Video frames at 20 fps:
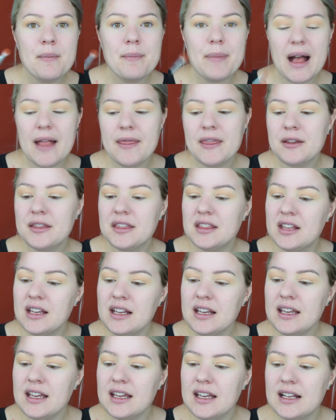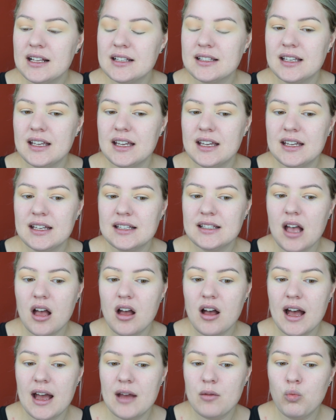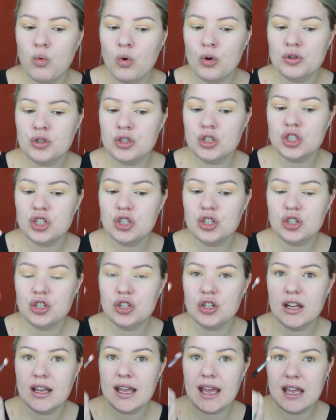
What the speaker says: But the thing is I want to